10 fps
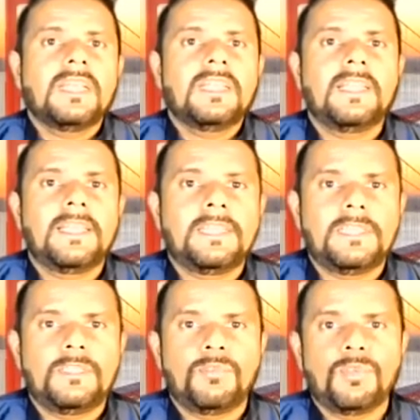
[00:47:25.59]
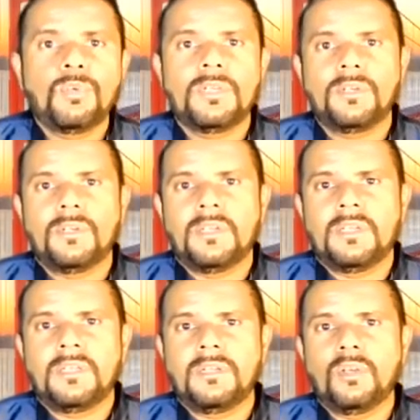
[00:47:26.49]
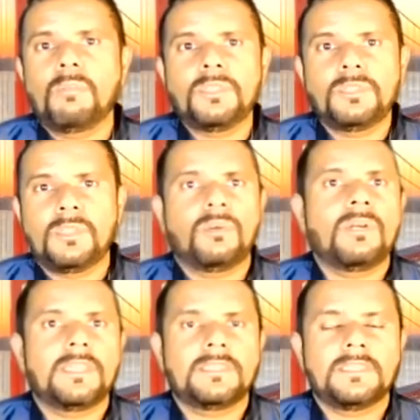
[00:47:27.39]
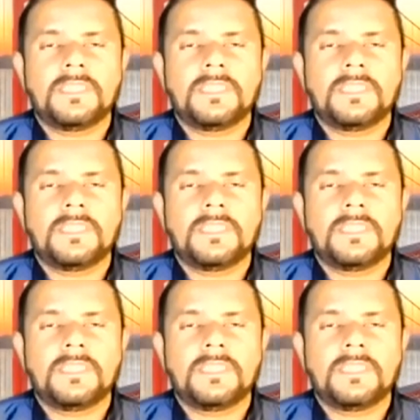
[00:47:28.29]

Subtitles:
there, if you do a normal yoga exercise,